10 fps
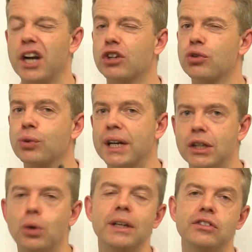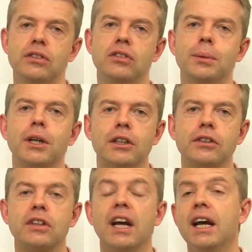A great question to
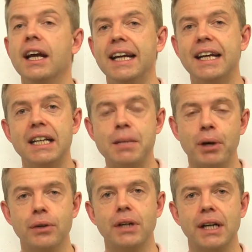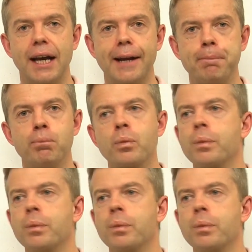ask in any poker game.